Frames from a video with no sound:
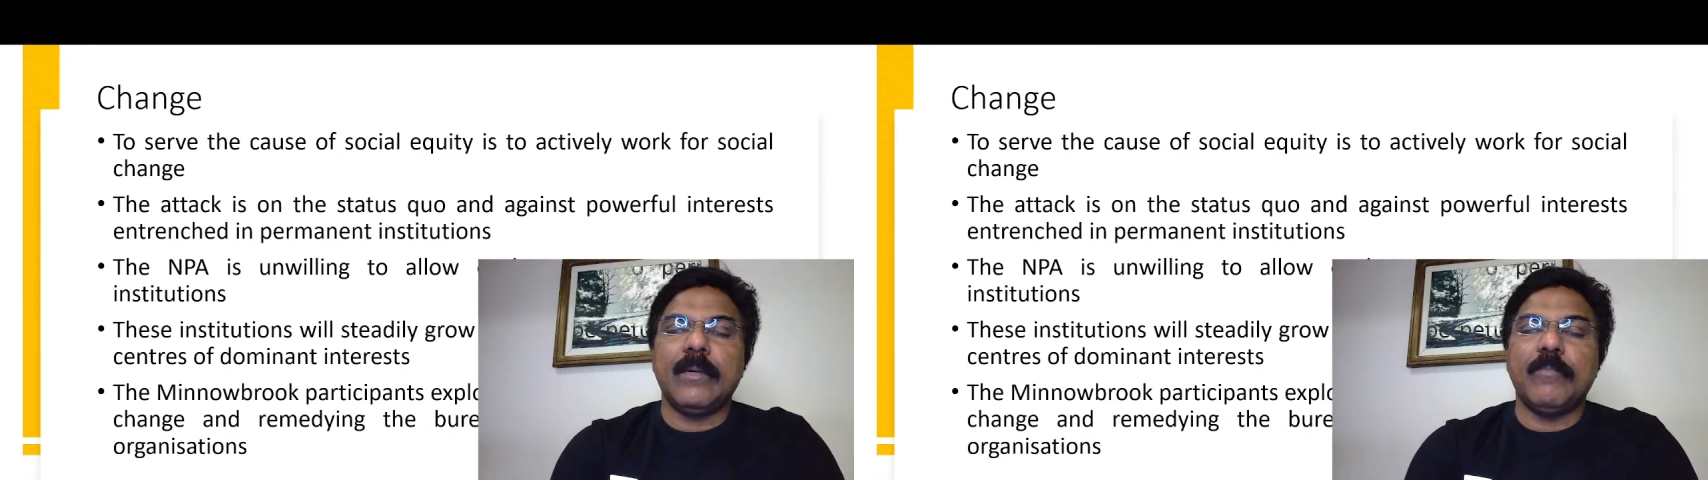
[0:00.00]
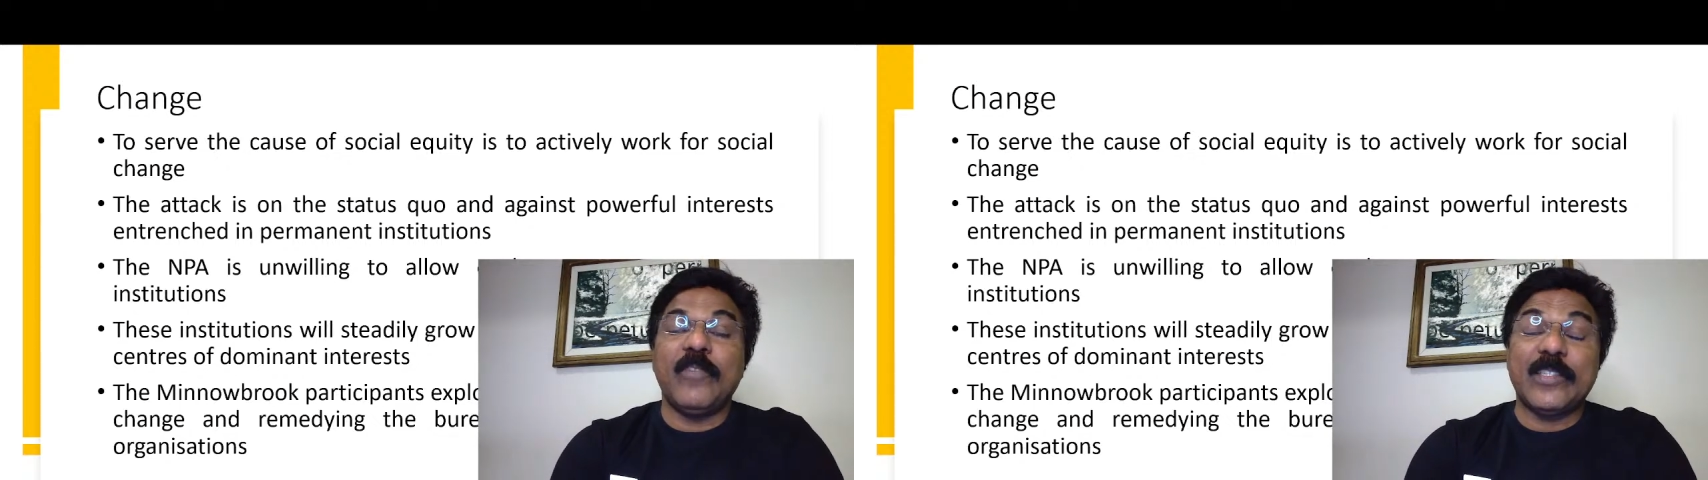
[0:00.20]

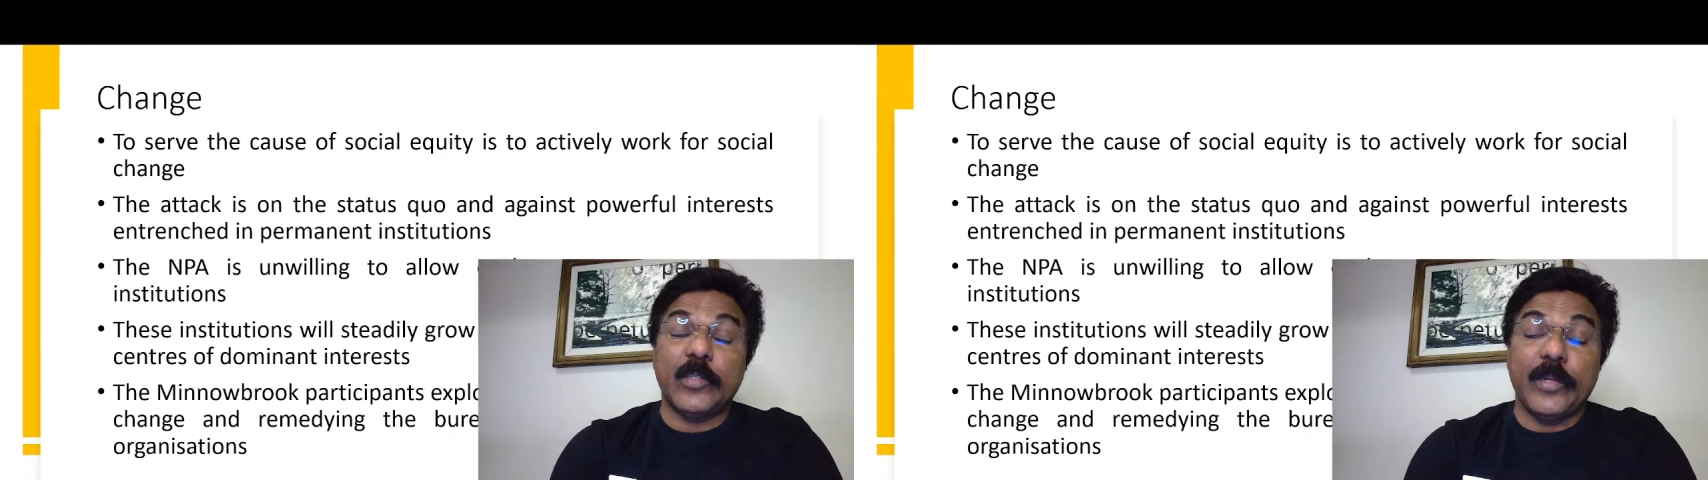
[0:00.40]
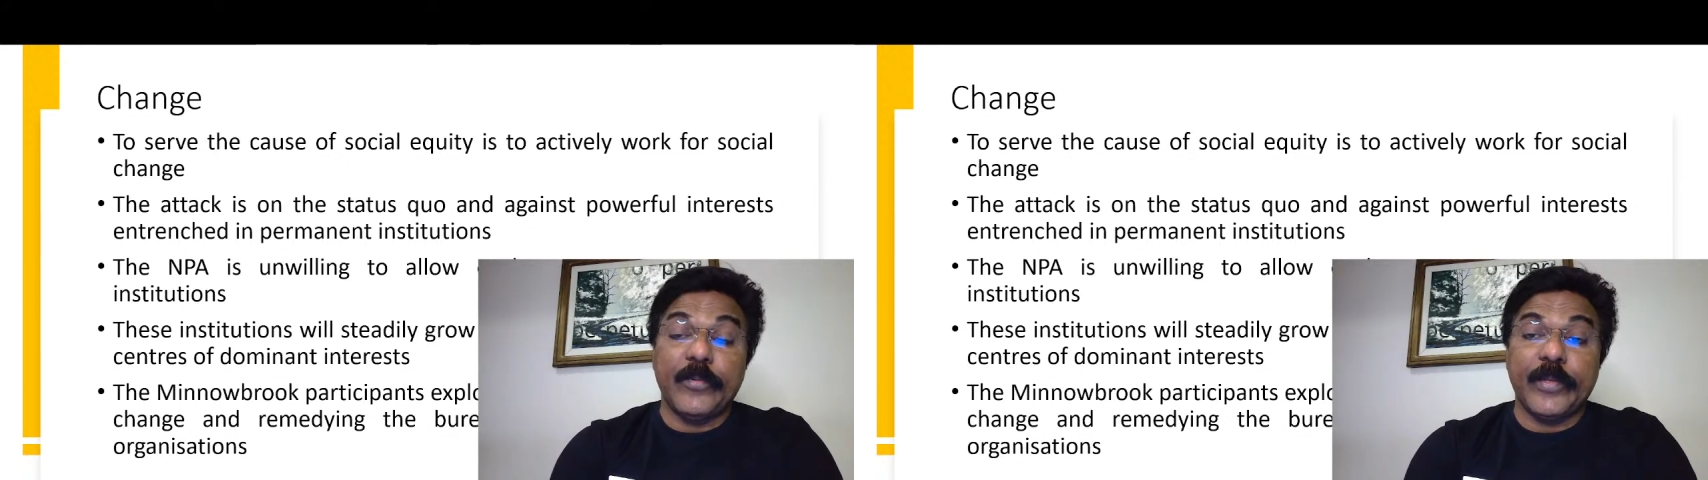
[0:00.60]

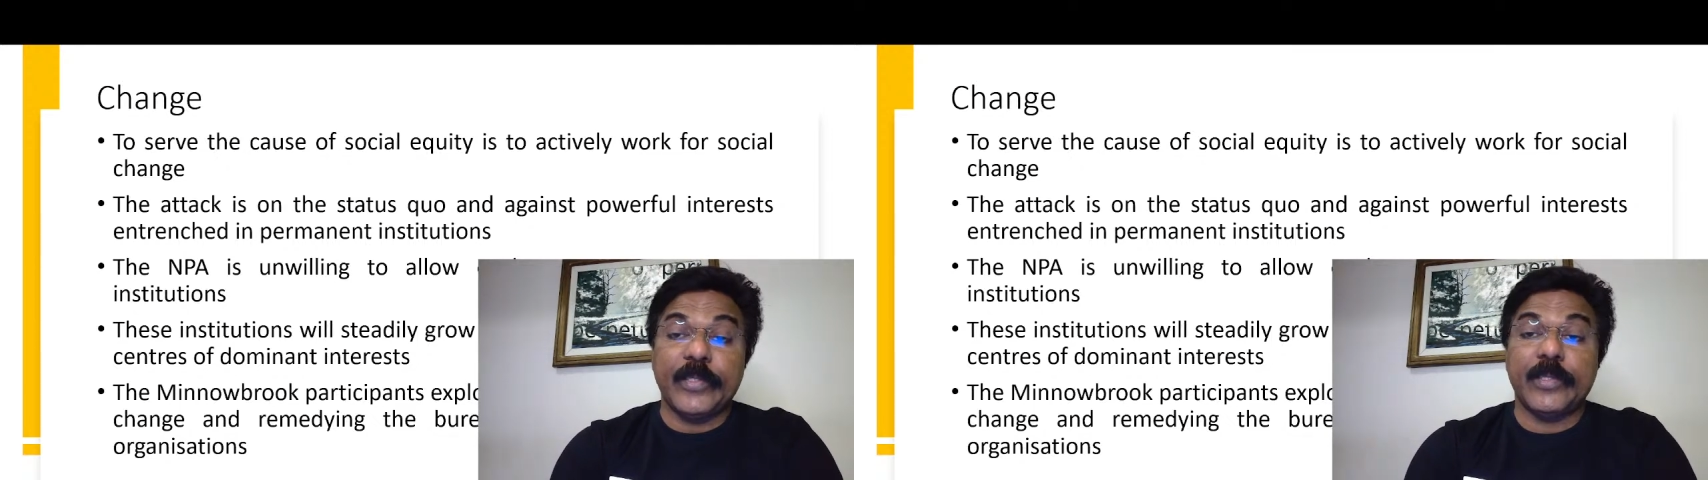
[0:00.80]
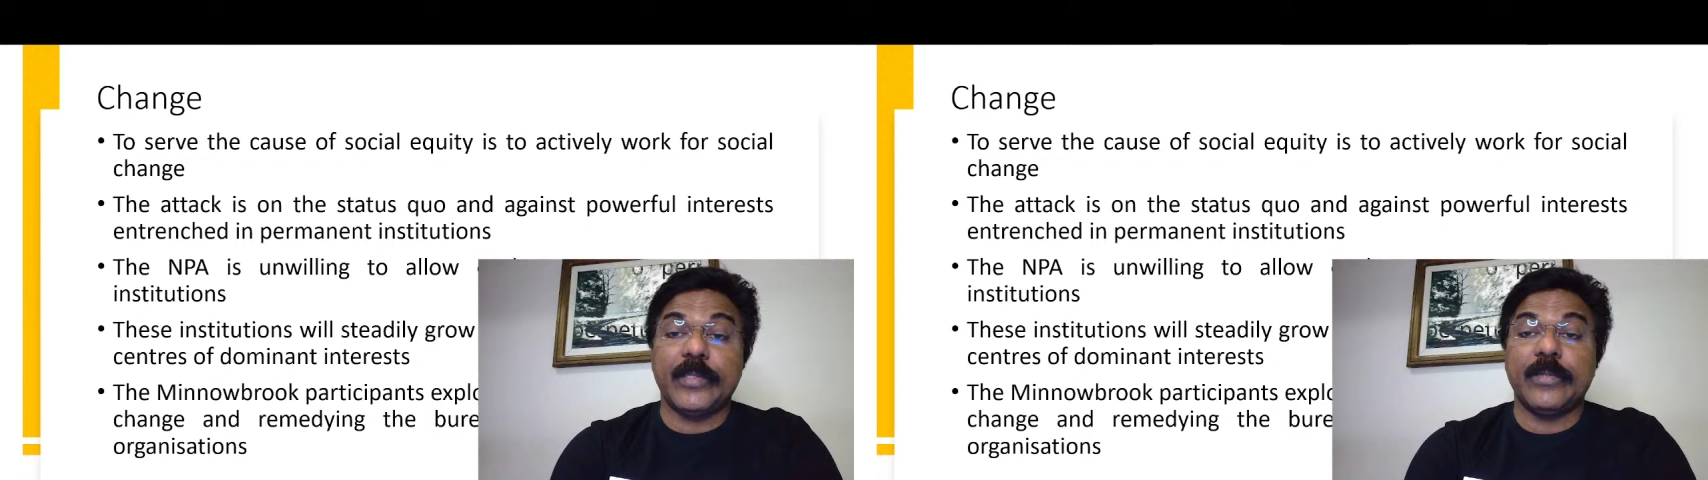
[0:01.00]
vested
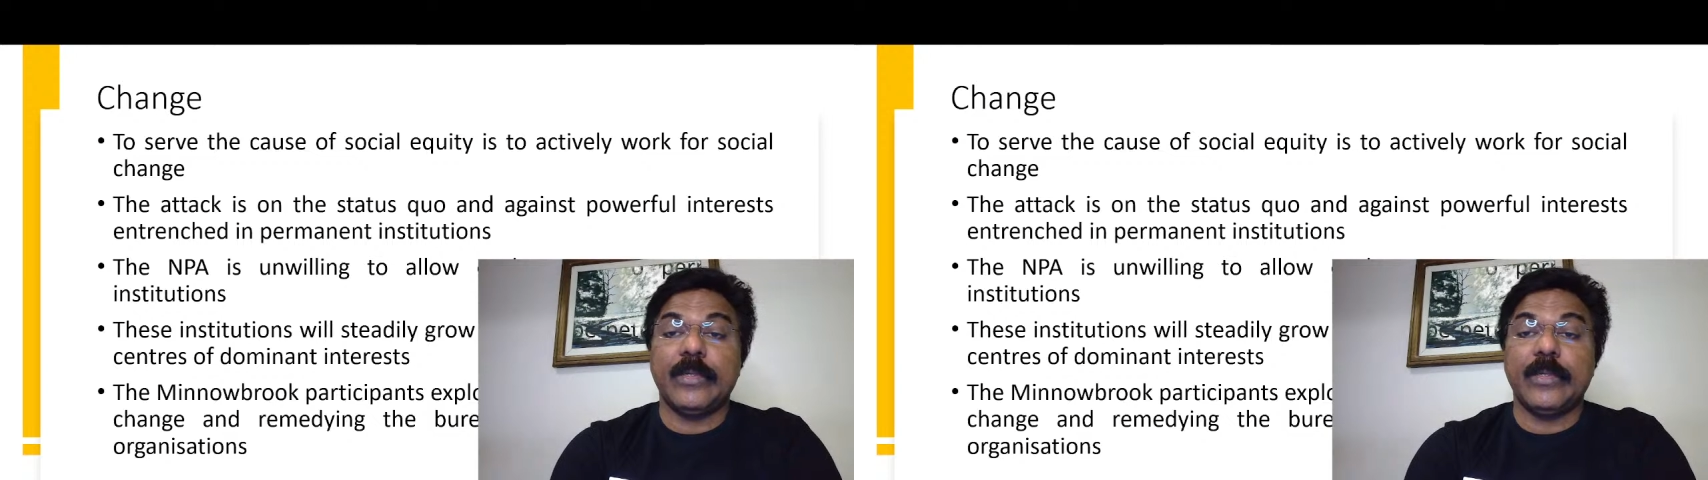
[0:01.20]
interests,